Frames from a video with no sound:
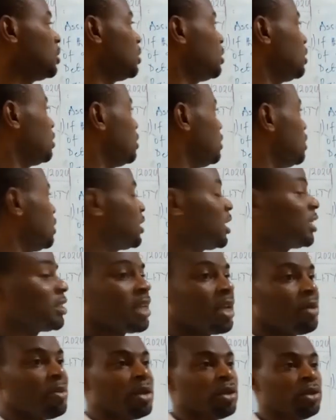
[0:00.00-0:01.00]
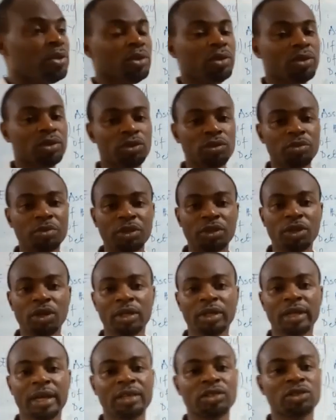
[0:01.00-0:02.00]
This assignment should be done
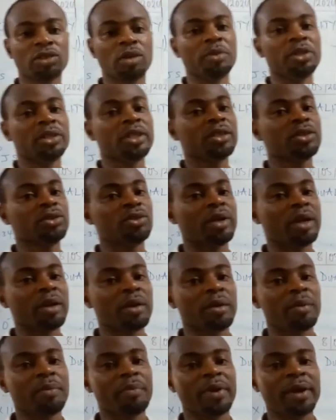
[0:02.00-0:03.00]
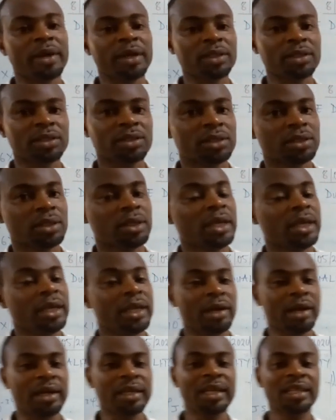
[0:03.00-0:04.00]
and submitted to your parents. In our
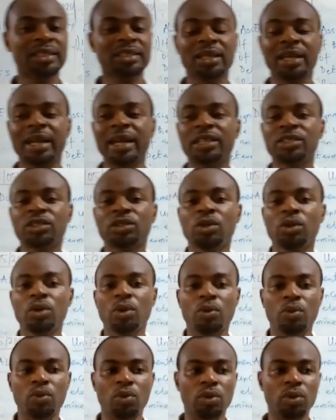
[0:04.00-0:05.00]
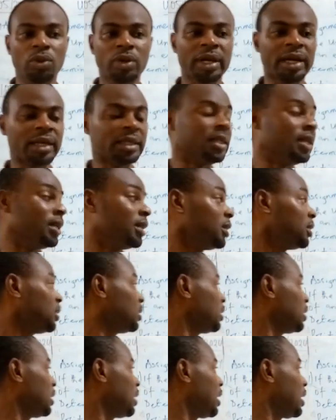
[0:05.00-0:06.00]
next class, we'll look at the
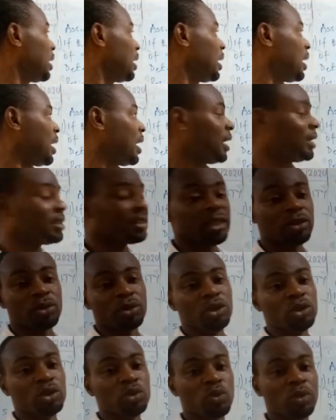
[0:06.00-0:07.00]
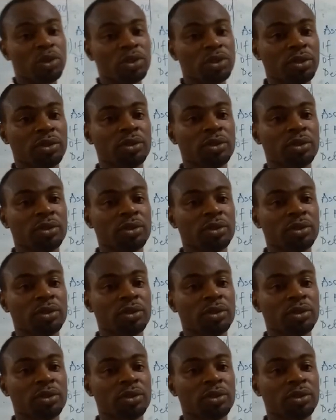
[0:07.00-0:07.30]
answer to this question.